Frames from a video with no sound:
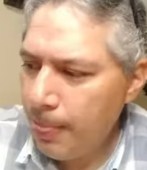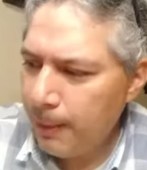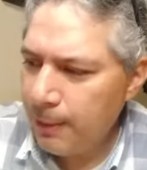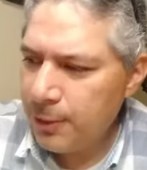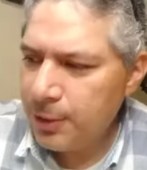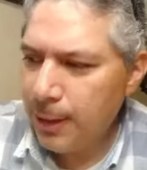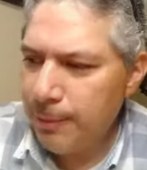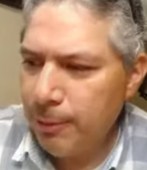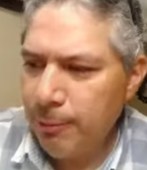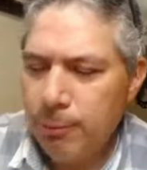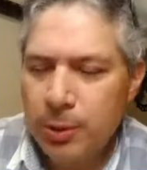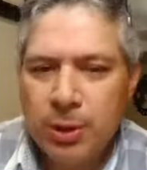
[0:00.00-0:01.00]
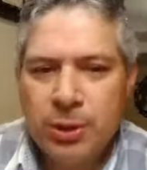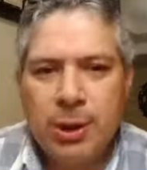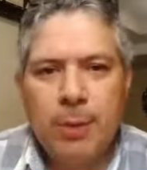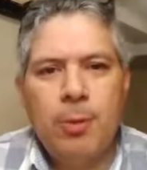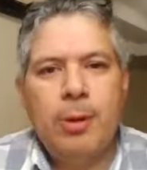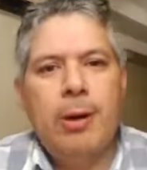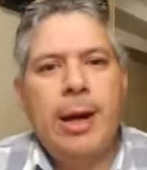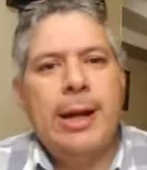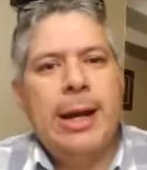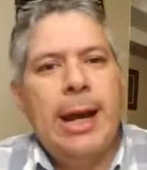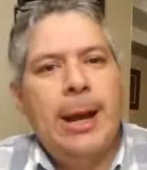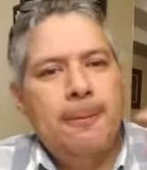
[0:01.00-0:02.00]
there's someone right
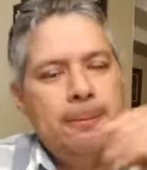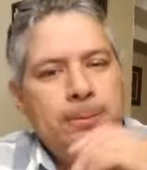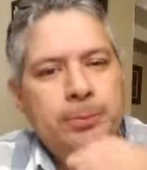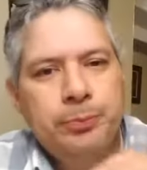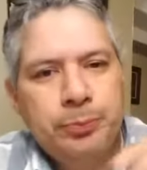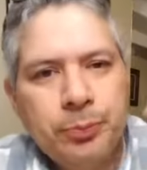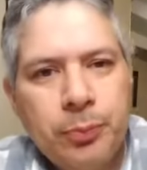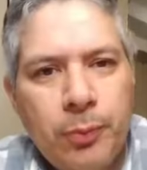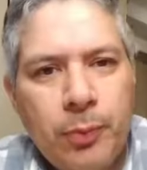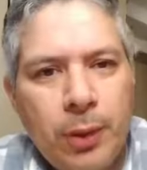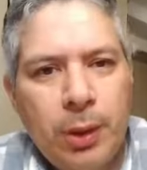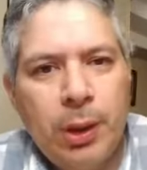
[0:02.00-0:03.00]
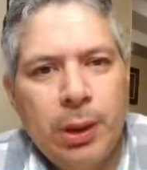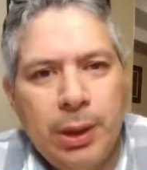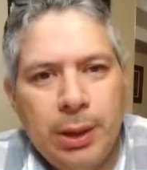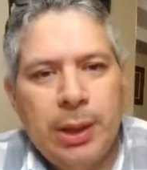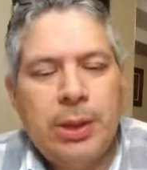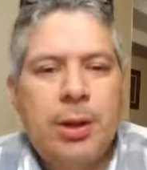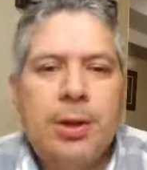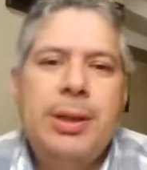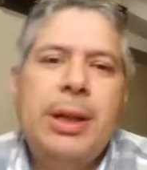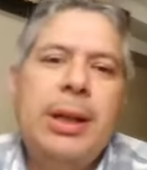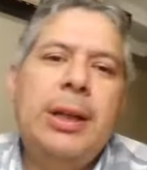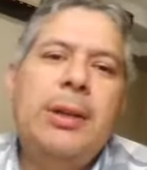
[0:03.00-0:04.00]
now that you're
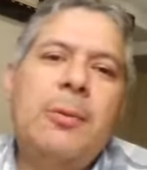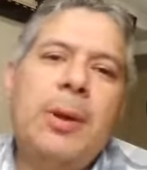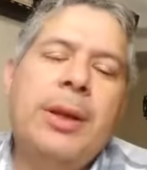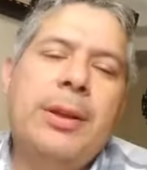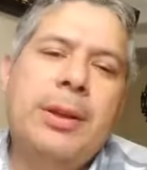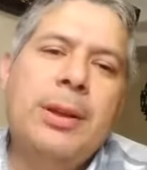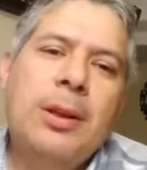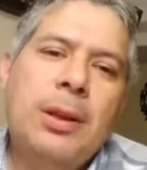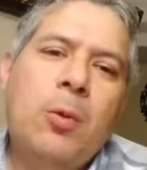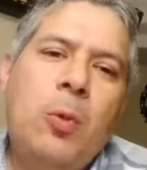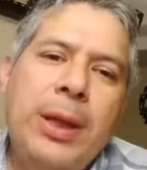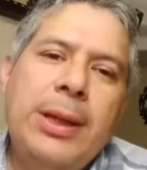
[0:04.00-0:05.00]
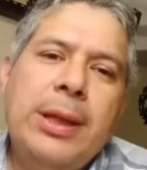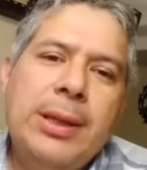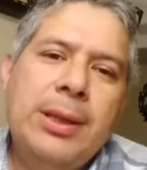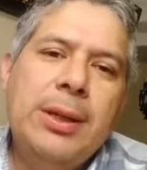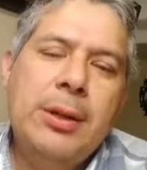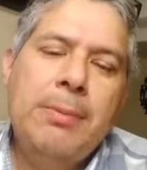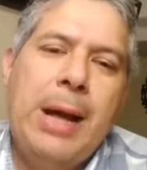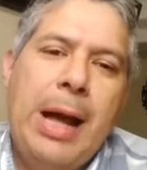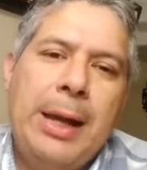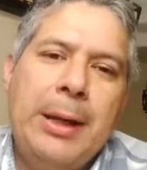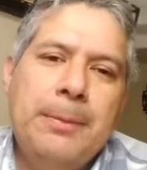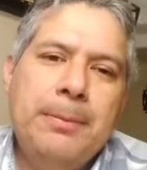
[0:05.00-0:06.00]
dealing with weakness in your
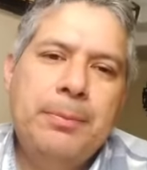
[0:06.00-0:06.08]
body.